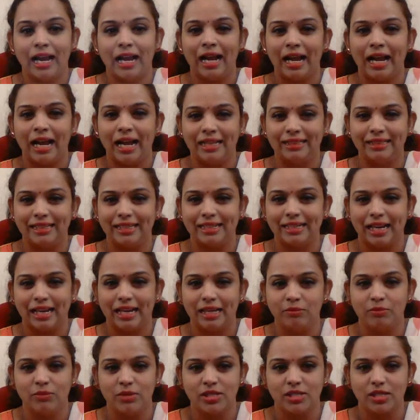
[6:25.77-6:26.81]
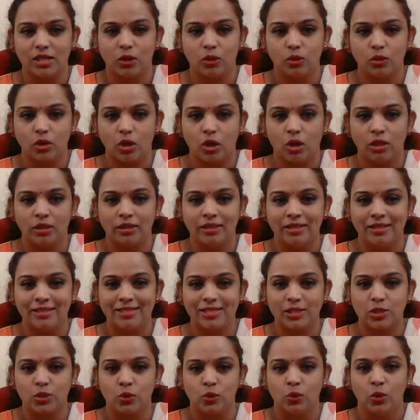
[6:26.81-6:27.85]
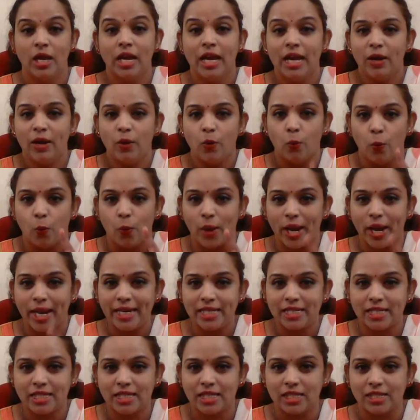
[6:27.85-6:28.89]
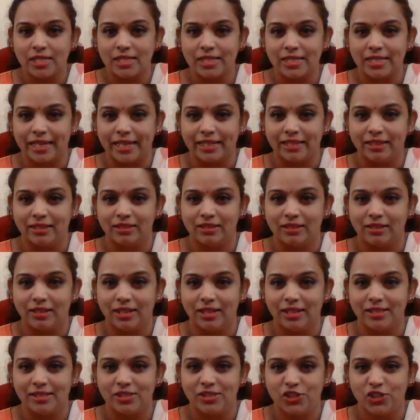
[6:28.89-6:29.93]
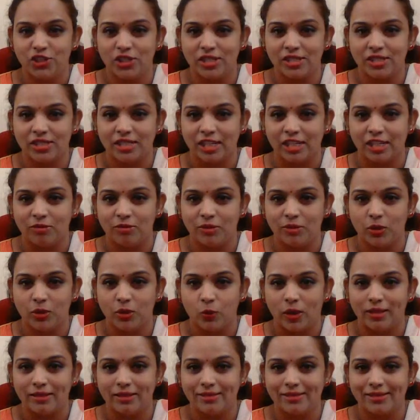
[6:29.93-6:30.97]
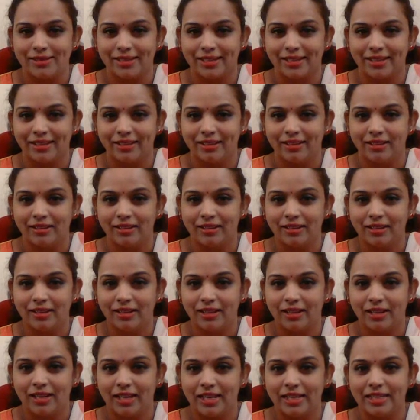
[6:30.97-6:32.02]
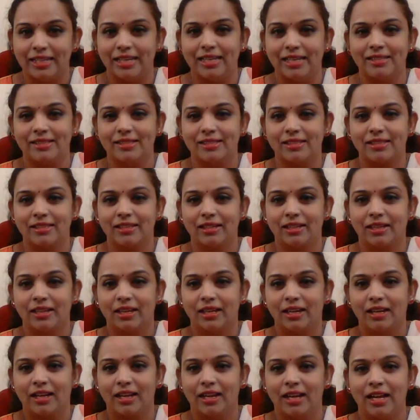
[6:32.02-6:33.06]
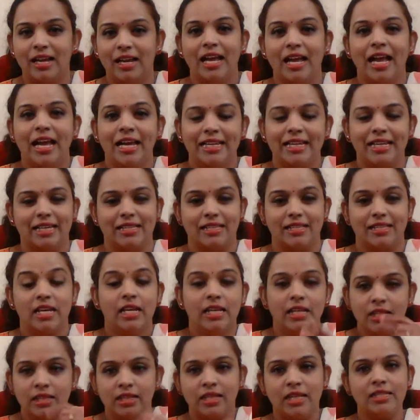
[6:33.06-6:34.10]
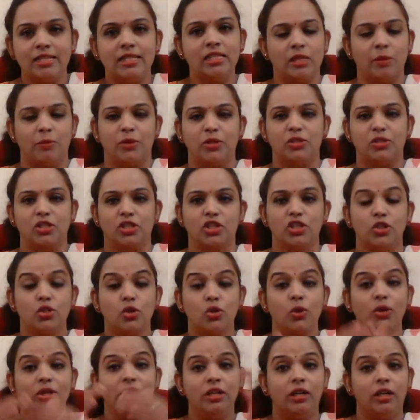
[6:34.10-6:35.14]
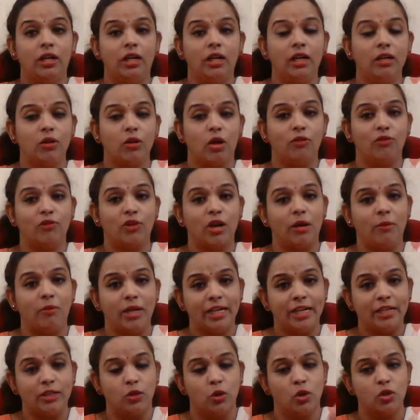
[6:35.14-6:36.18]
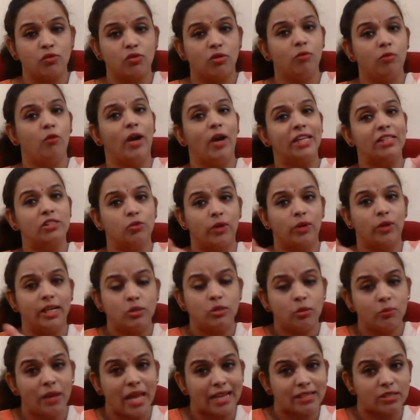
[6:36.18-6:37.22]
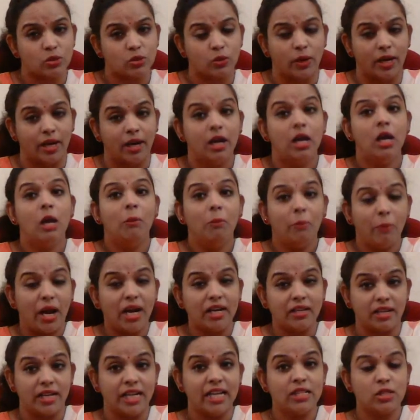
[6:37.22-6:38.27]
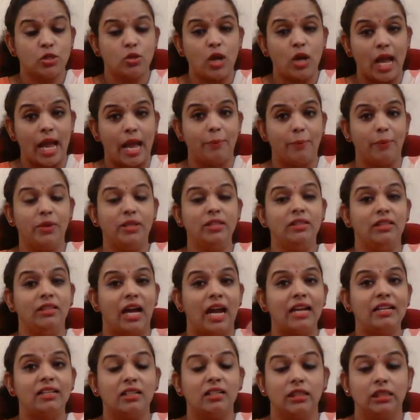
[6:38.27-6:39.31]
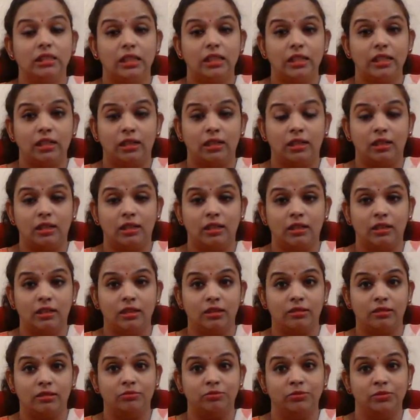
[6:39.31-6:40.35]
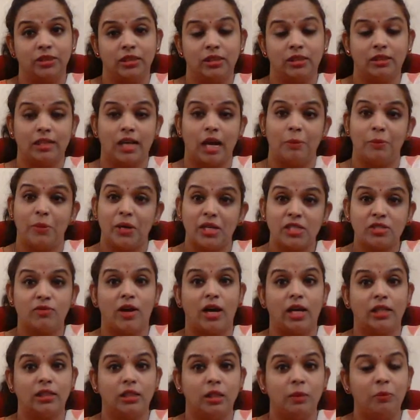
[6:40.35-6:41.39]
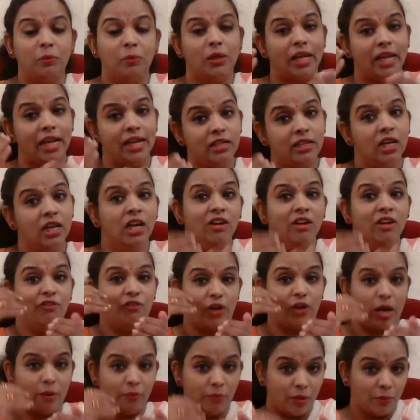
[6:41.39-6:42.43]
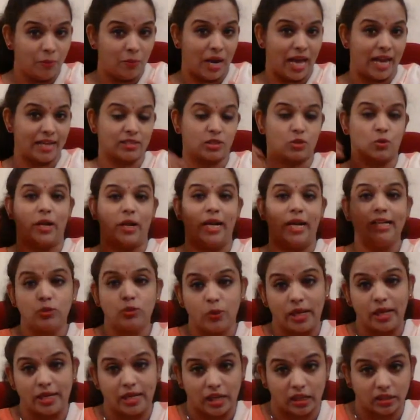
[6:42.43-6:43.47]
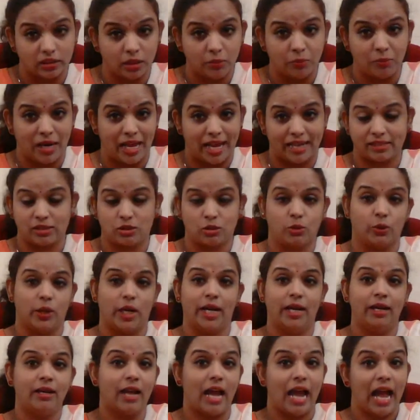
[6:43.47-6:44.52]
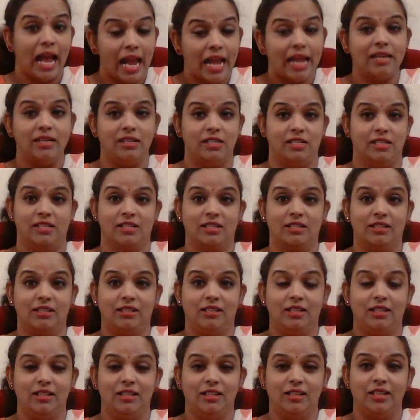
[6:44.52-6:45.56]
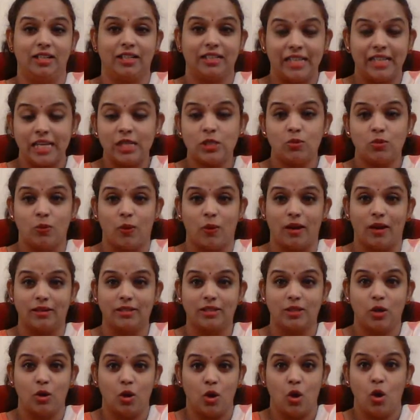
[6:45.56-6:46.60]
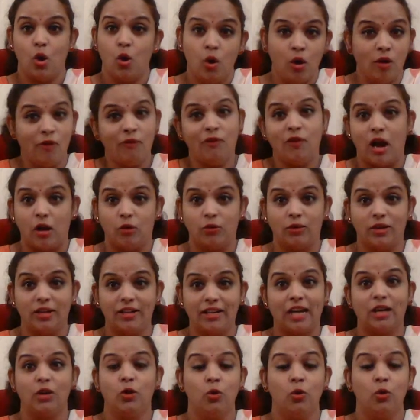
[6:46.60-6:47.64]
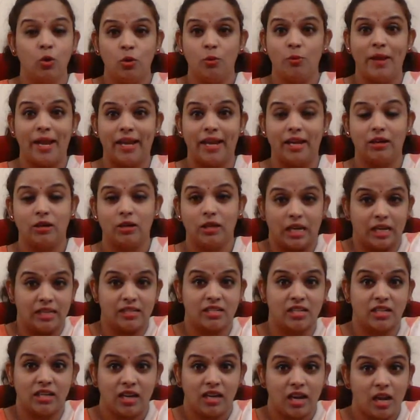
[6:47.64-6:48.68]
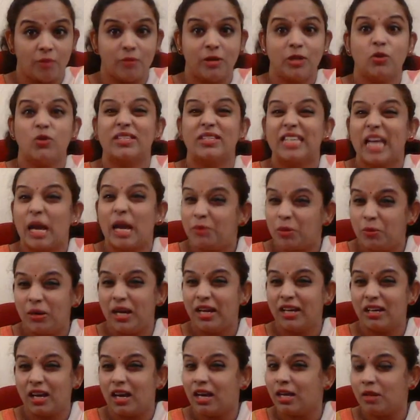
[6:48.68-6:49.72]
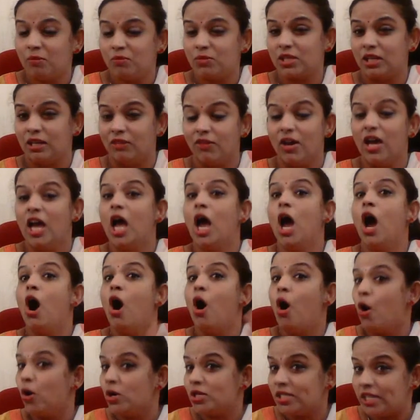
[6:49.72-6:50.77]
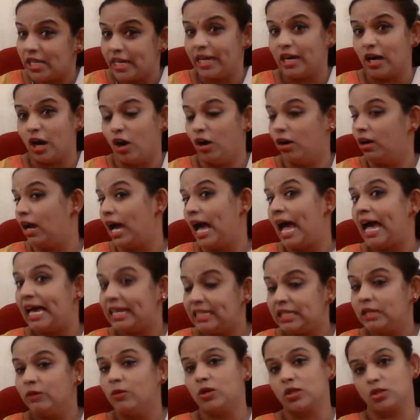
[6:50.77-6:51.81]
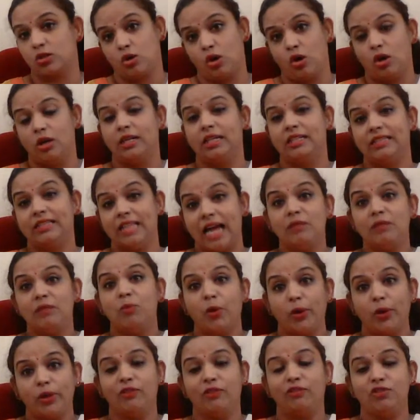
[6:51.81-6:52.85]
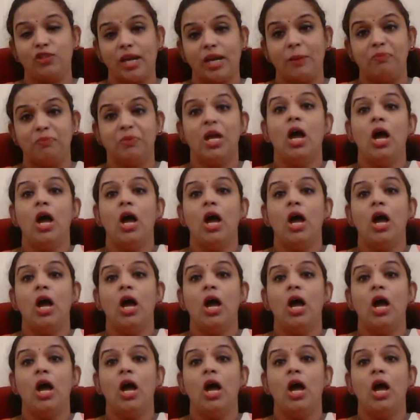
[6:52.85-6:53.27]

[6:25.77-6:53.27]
I think I missed out on this too. Wait a second, guys. Just give me 1 second. Yes. Yes. This is the position. So here from it goes from white square to black square. But it so happened that Kappa's father played from a black square to another black square, and guess what? Who found it and who raised an alarm? It was Capablanca himself. Jose Raul, as he was called at that point of time.